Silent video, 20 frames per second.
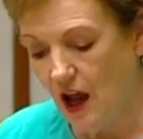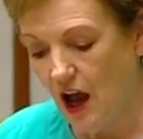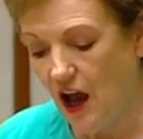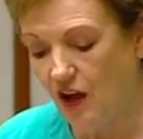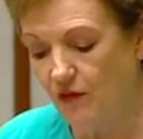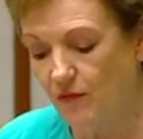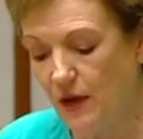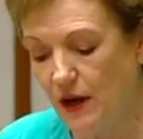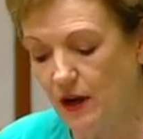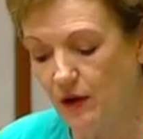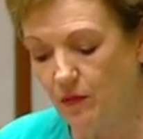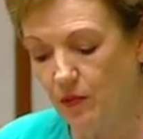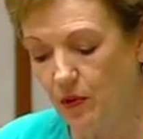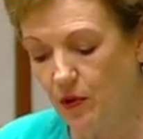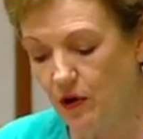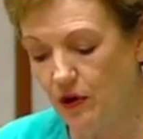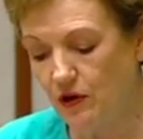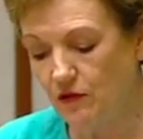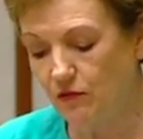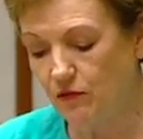I have made a
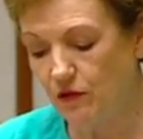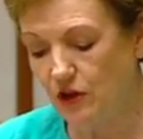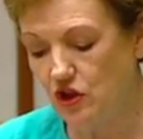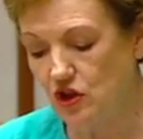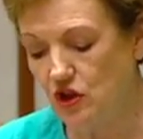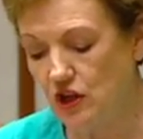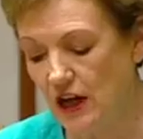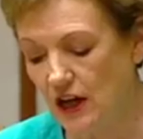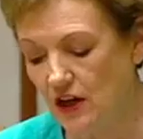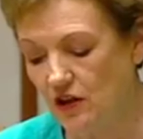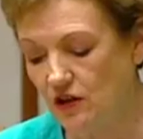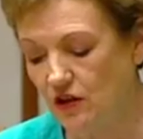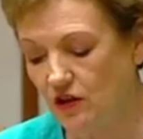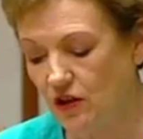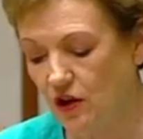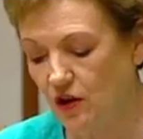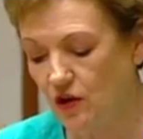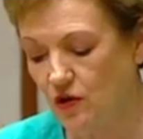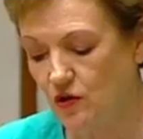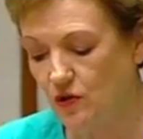point of reaching out to
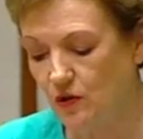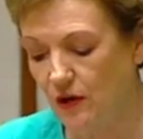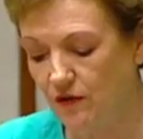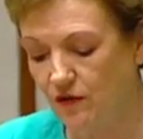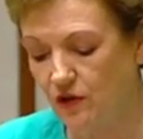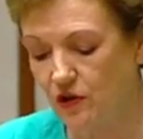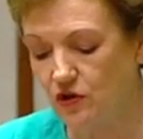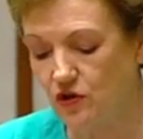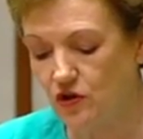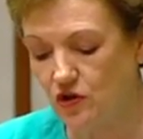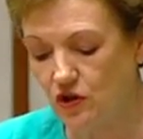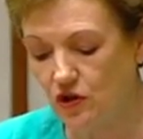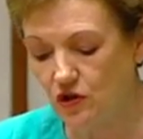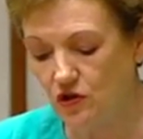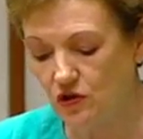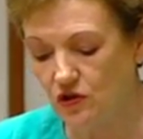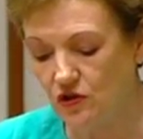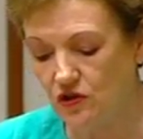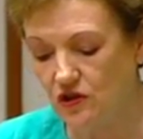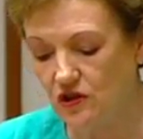those who have
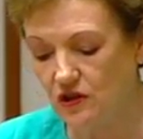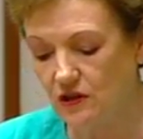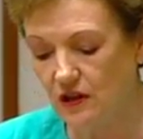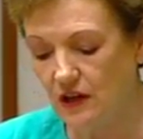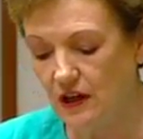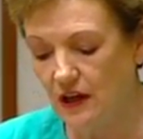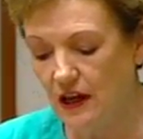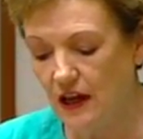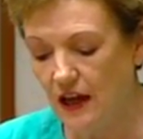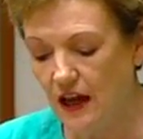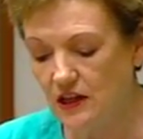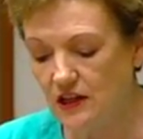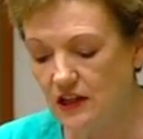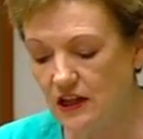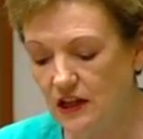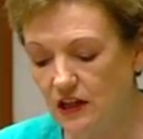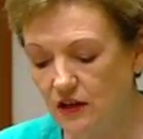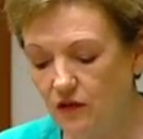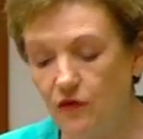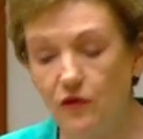concerns and to
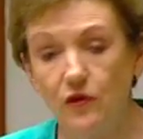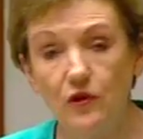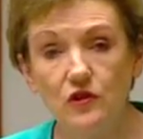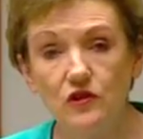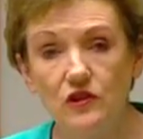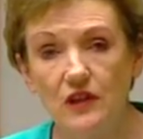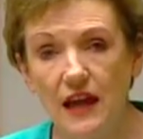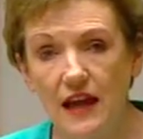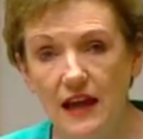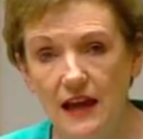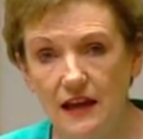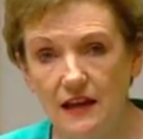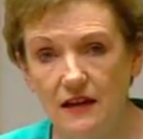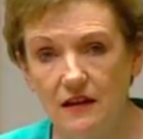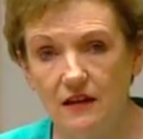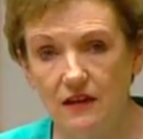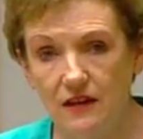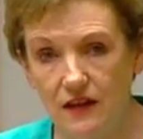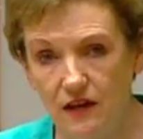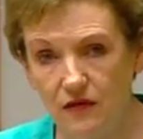hear
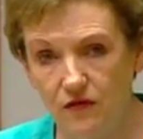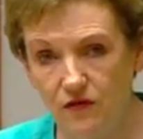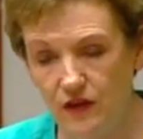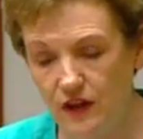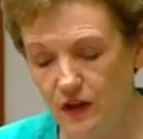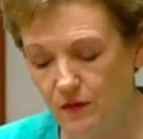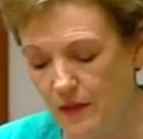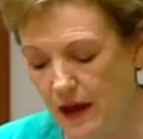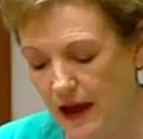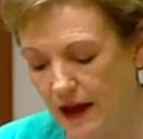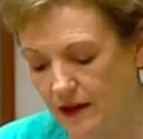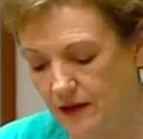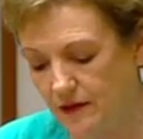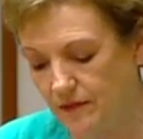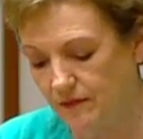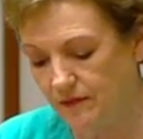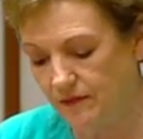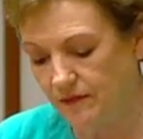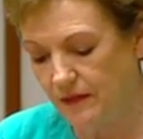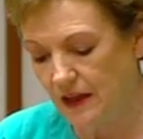firsthand their feedback.
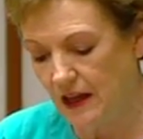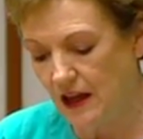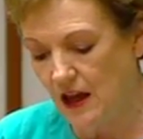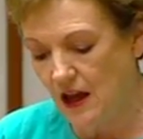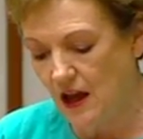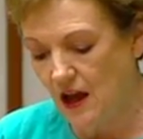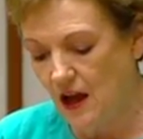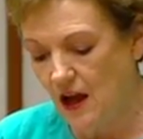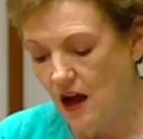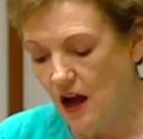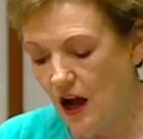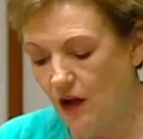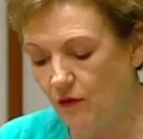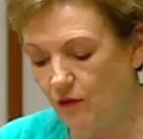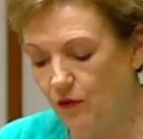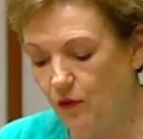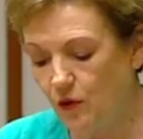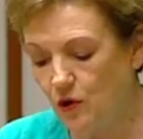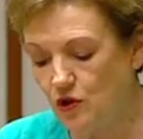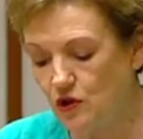I am
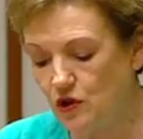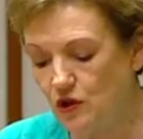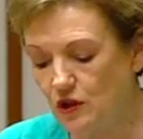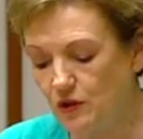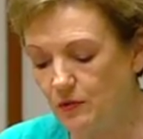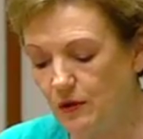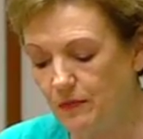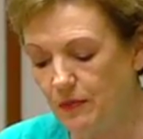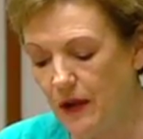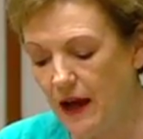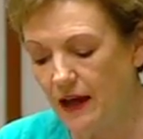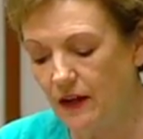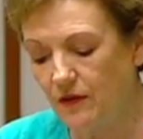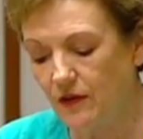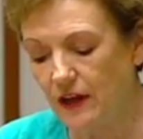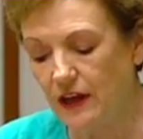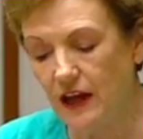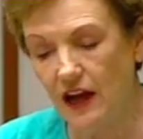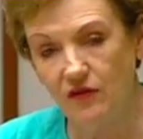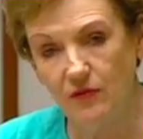fortunate to be part of
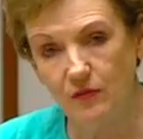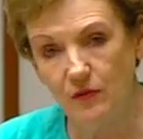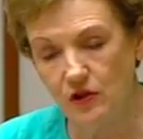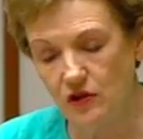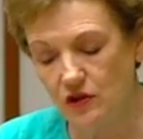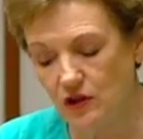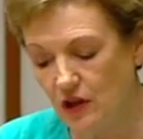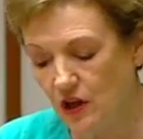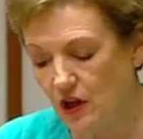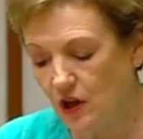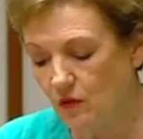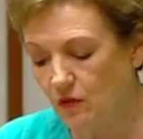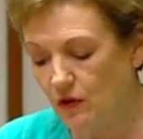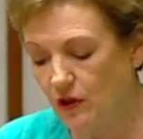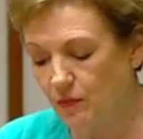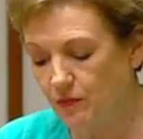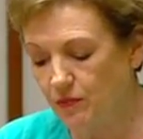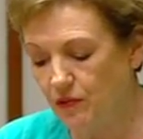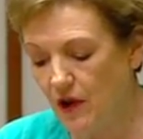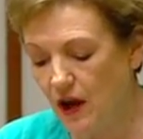a government
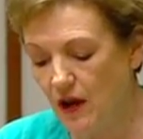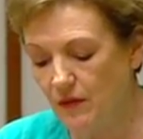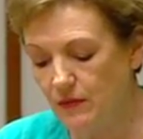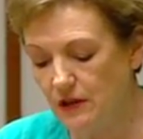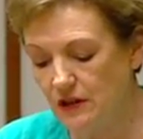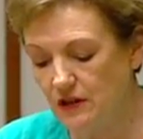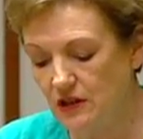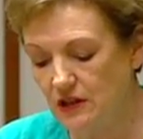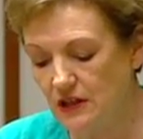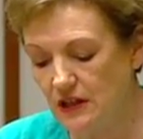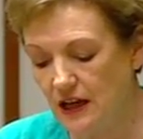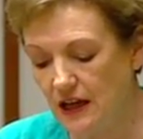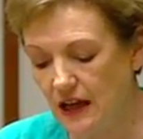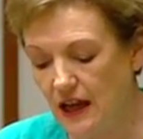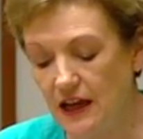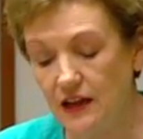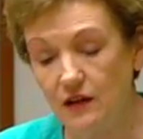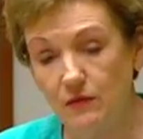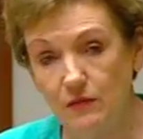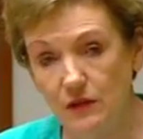with a Prime Minister
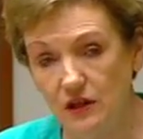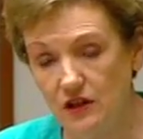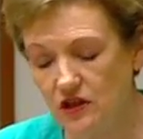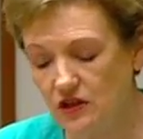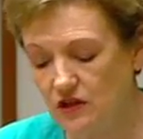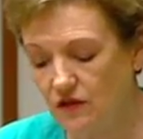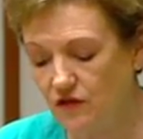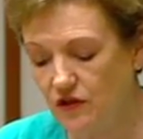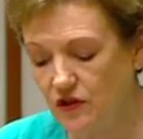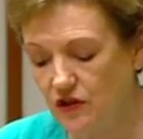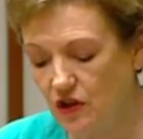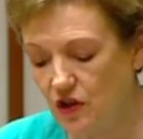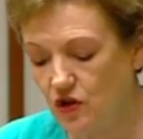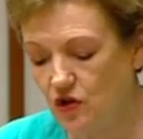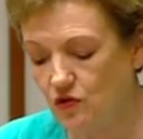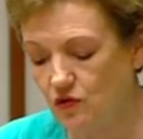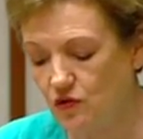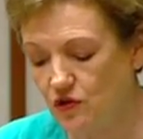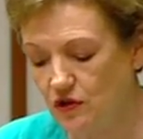and a Minister for Social